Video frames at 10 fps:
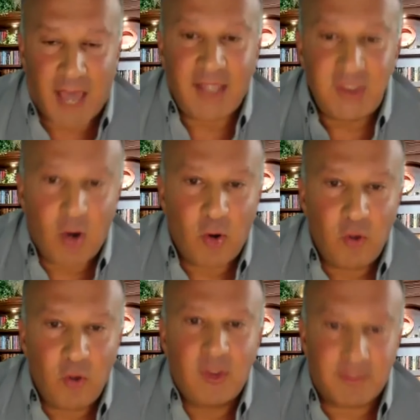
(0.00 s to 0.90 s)
I
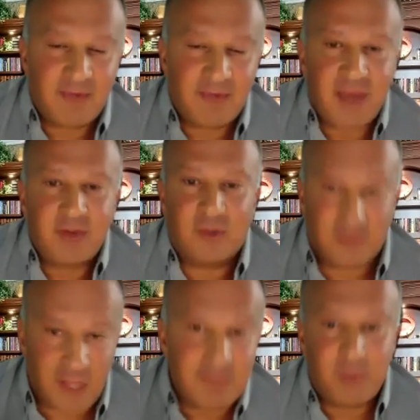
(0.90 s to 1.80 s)
know that my father
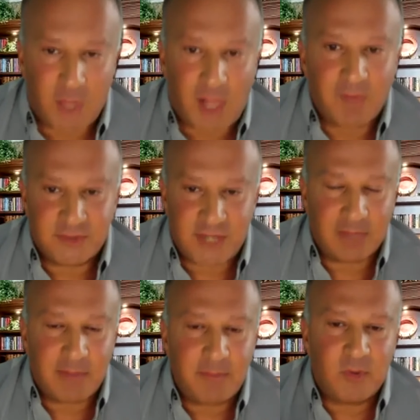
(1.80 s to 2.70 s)
loved me with all of his
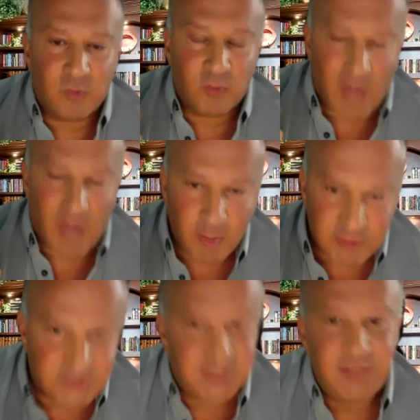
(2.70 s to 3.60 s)
heart. I remember I
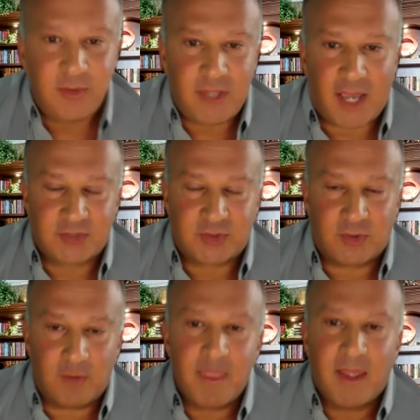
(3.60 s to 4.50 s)
was a senior in high
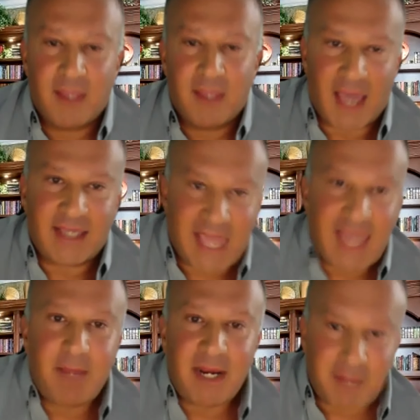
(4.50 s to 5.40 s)
school. I
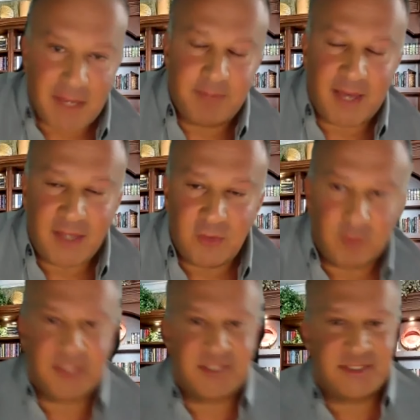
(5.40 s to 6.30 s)
came out of my
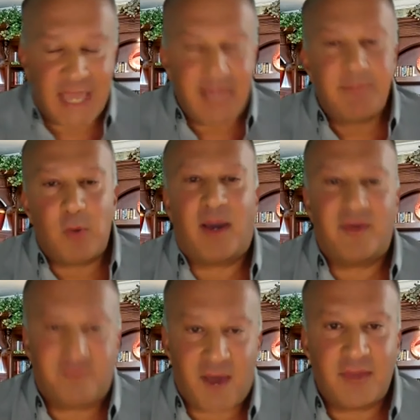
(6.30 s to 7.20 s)
bedroom, and the same old my
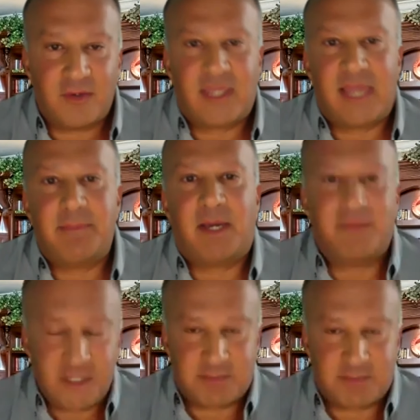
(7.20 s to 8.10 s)
father came out of
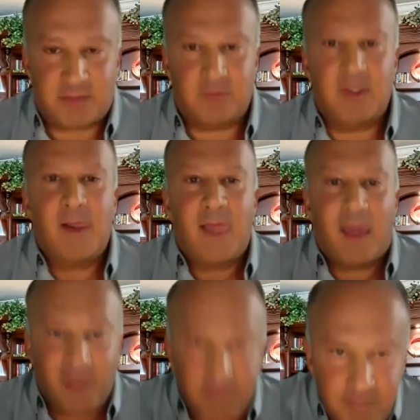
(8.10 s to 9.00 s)
his bedroom.
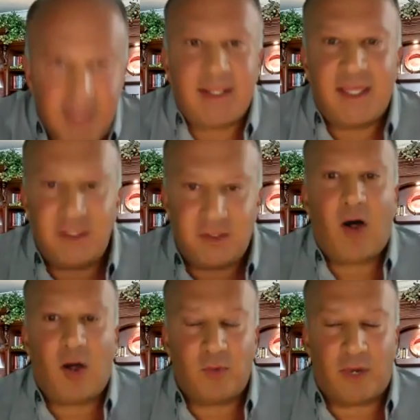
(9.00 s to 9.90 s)
We met in the hallway.